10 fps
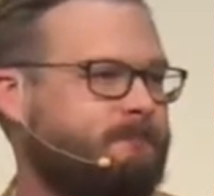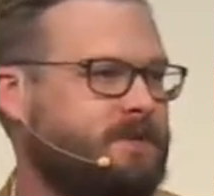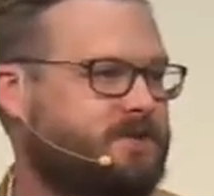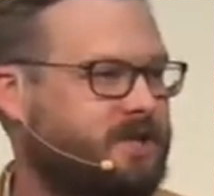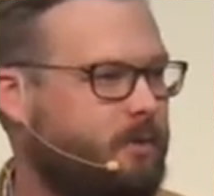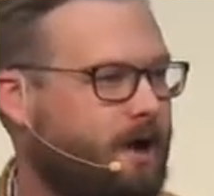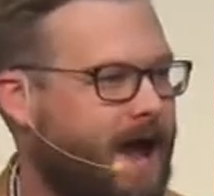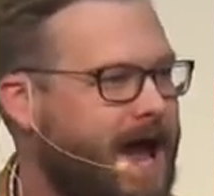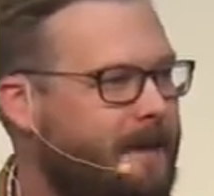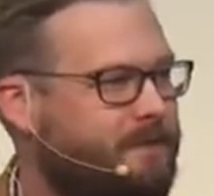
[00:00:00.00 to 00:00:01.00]
You see, what
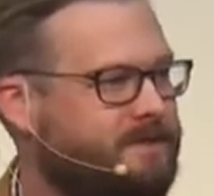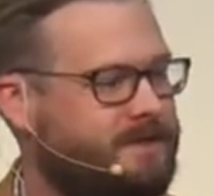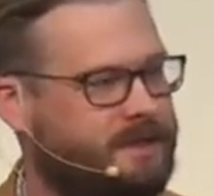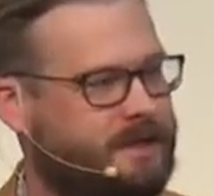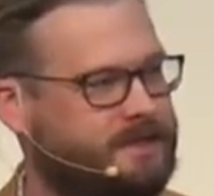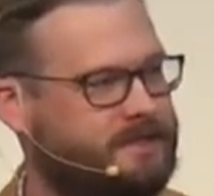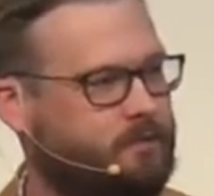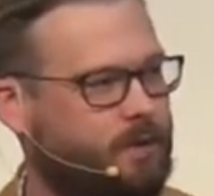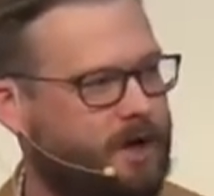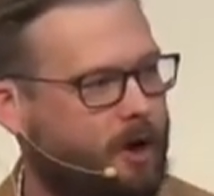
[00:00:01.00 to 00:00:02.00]
happens is
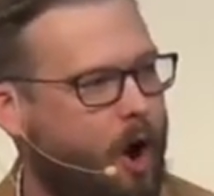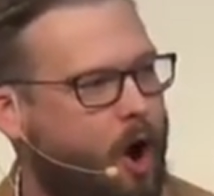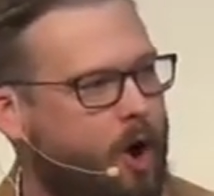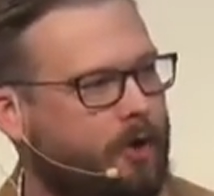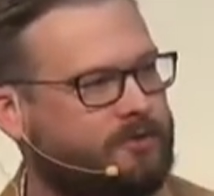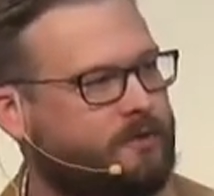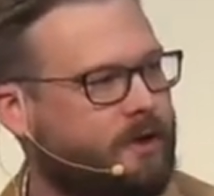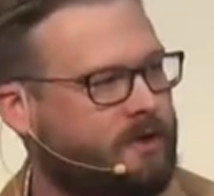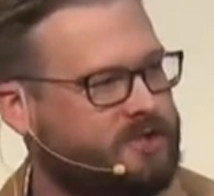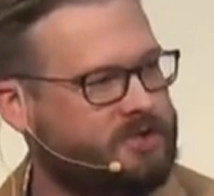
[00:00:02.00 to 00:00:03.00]
we are all
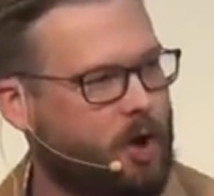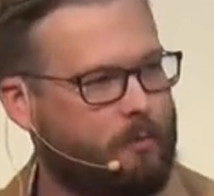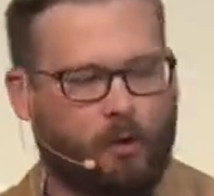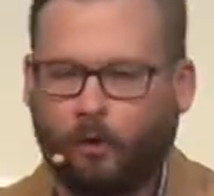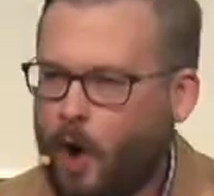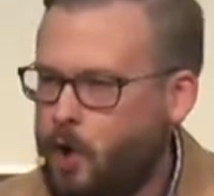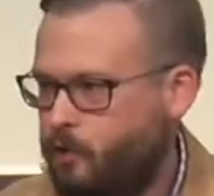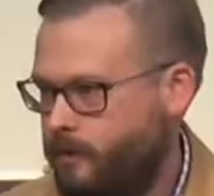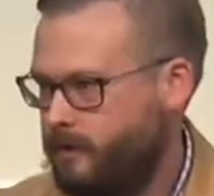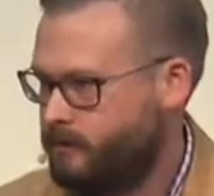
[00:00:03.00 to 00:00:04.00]
so
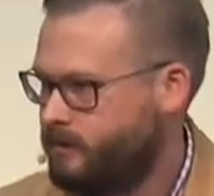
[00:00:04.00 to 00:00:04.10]
prone,